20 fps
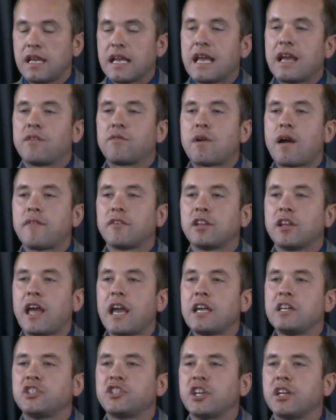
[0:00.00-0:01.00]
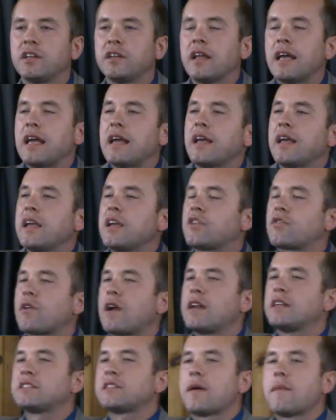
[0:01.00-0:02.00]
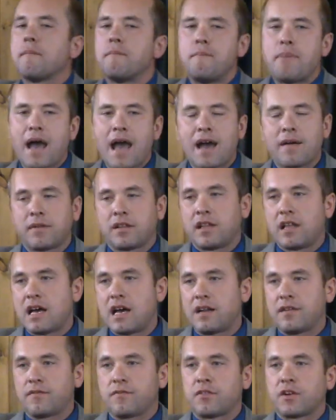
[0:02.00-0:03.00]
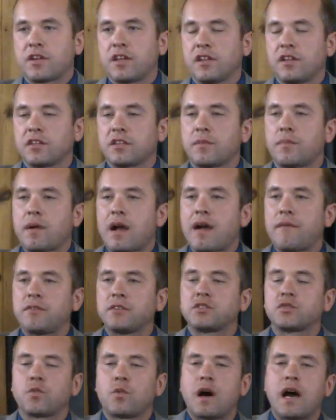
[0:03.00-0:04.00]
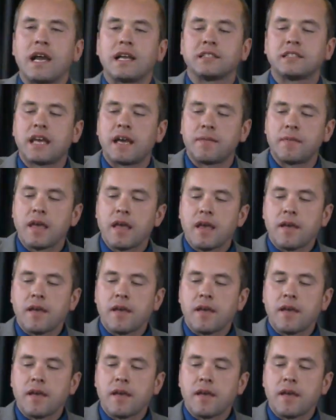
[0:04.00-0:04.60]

In Revelation, he credits Babylon for killing the prophets. Why is that?